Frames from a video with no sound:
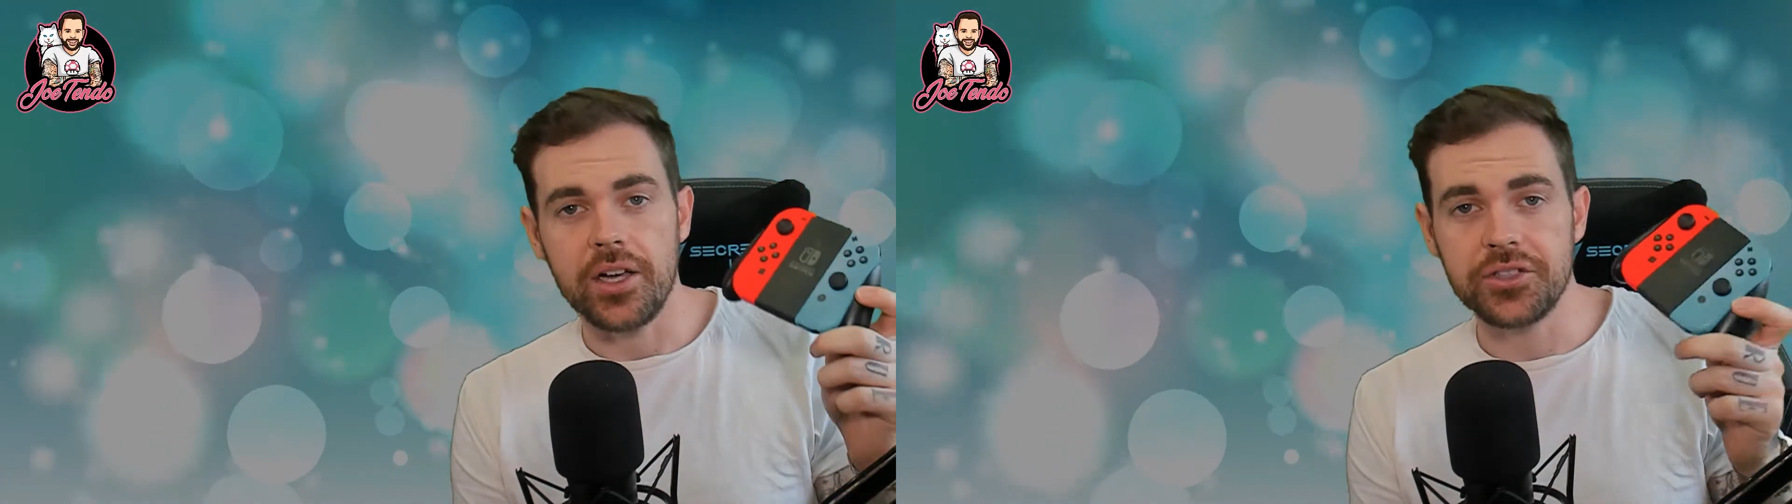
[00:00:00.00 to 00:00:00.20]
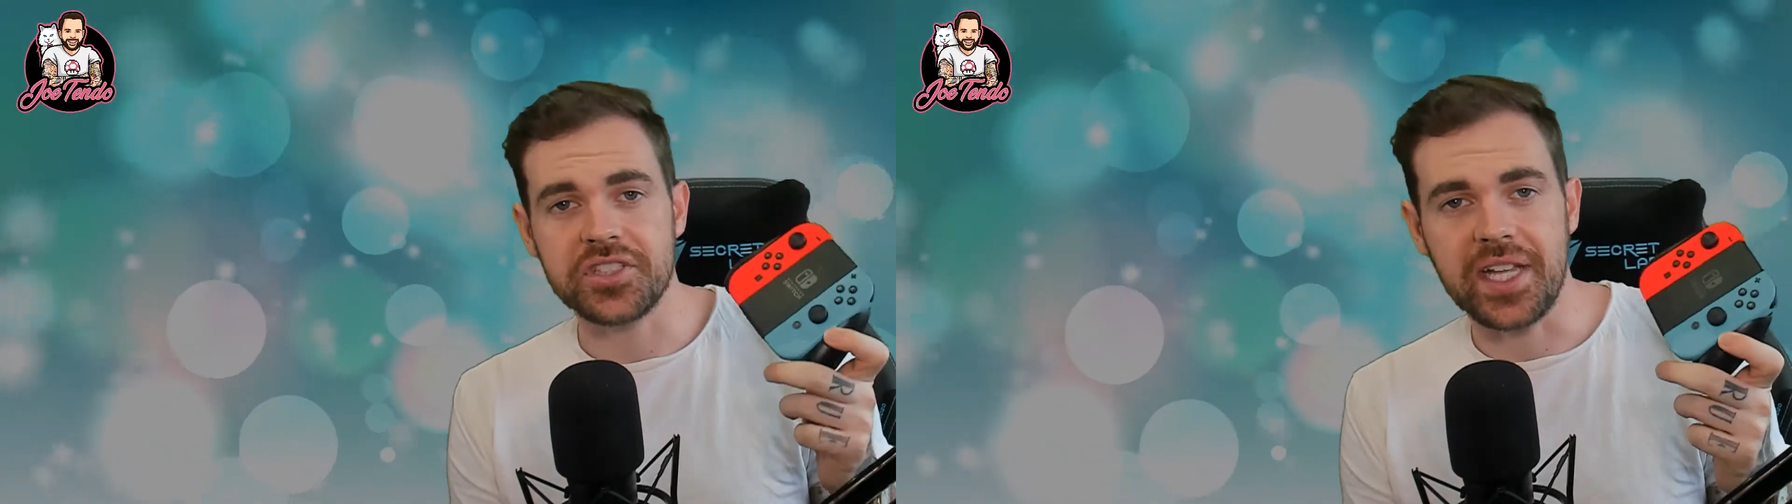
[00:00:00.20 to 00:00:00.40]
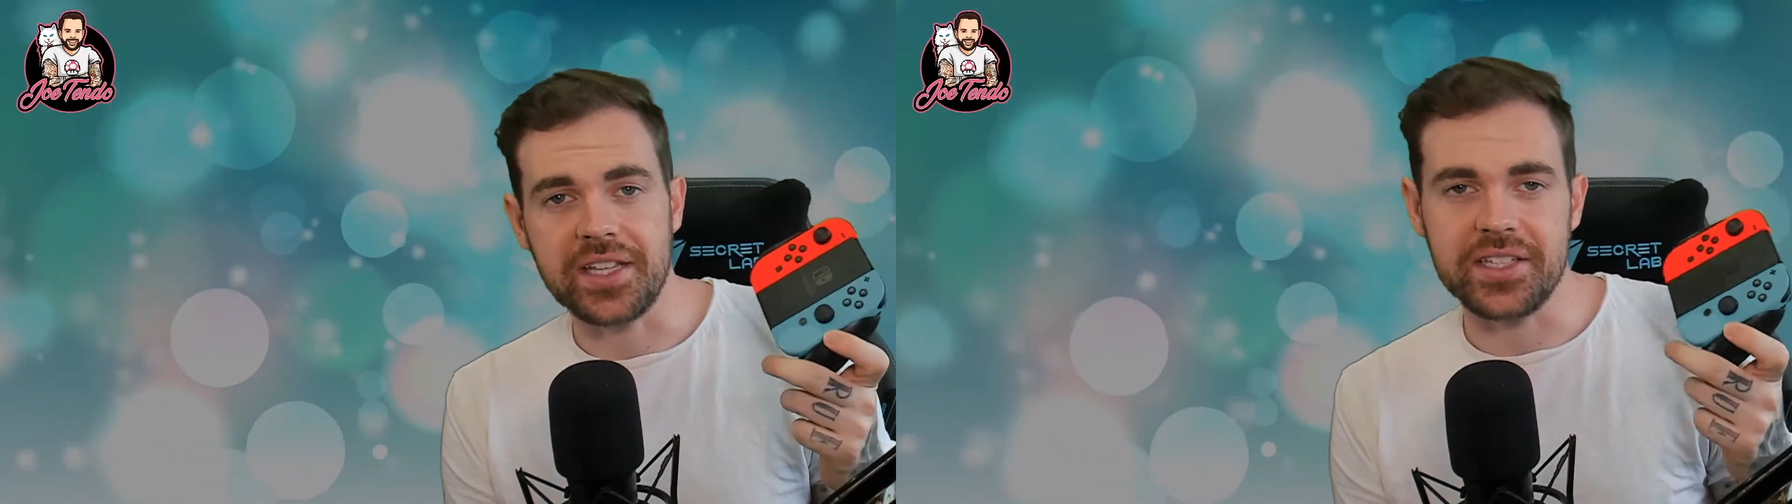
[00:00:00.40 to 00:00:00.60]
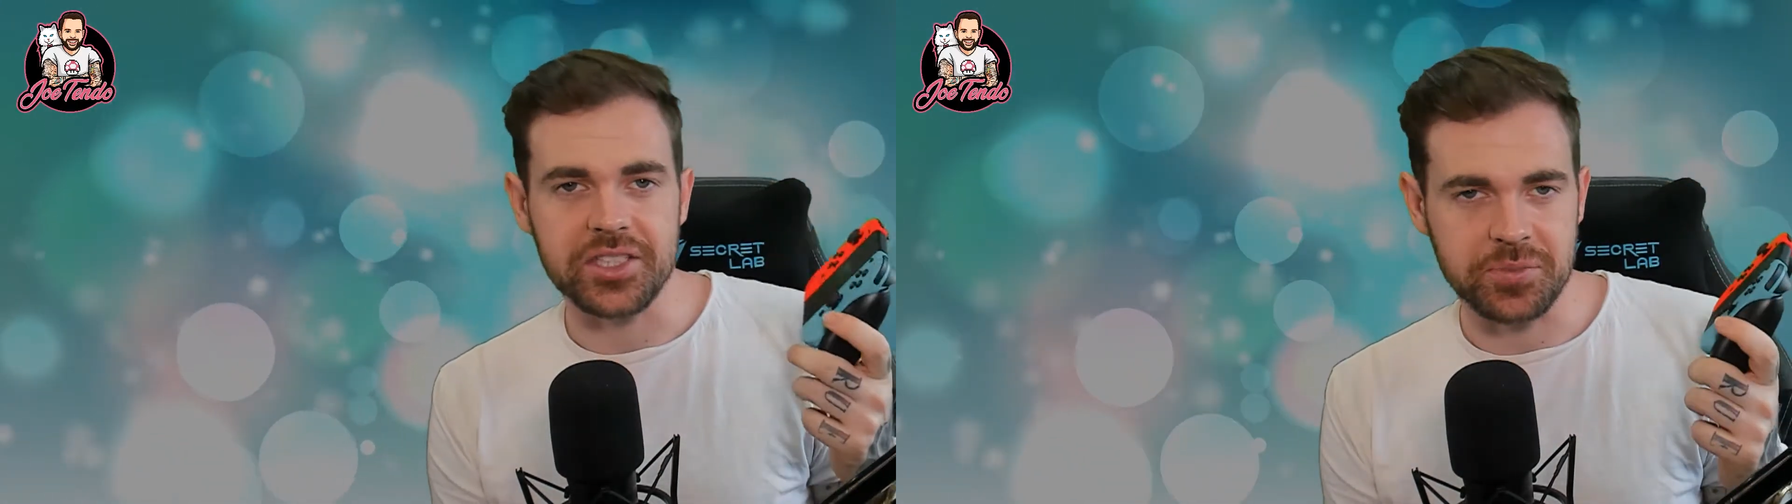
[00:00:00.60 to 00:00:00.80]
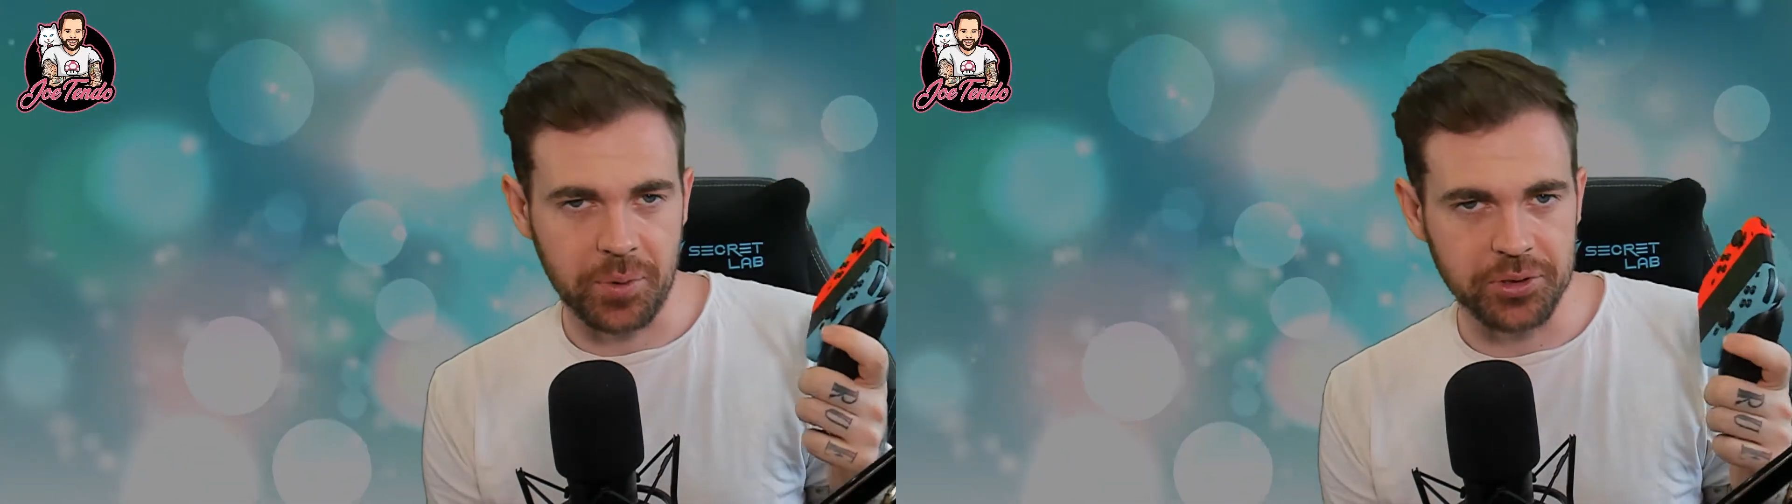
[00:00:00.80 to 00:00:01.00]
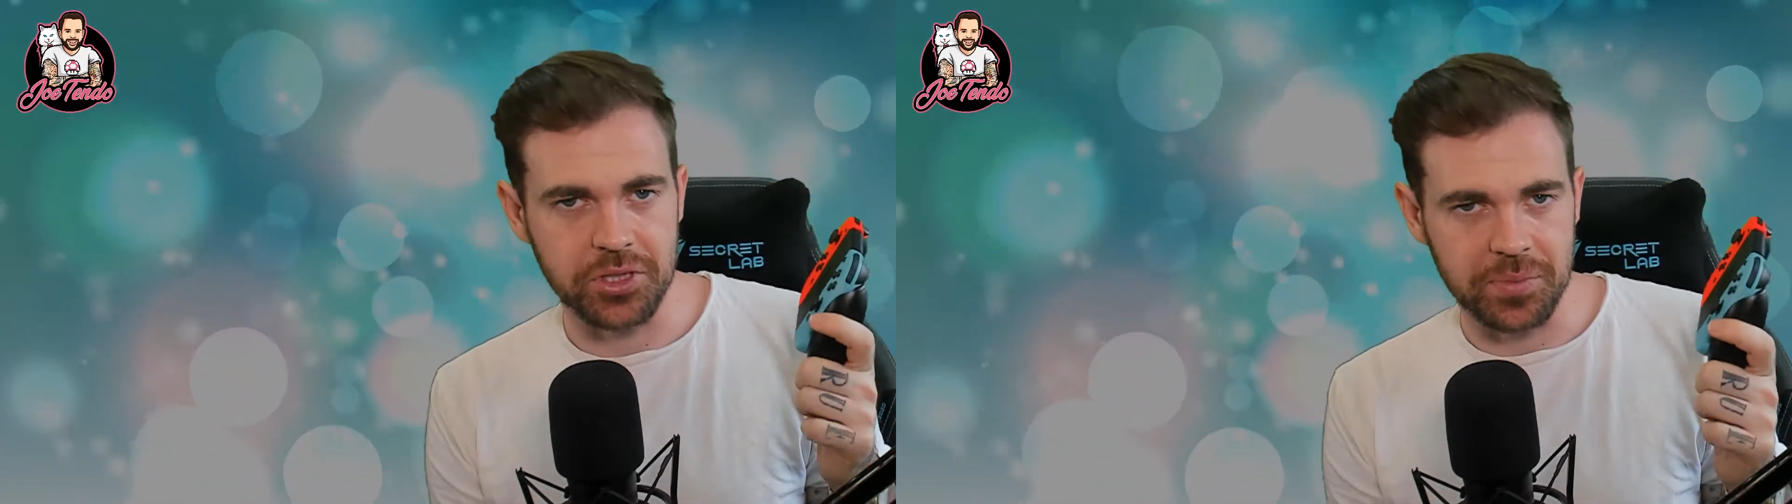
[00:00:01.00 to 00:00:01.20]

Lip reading: I understand that it's supposed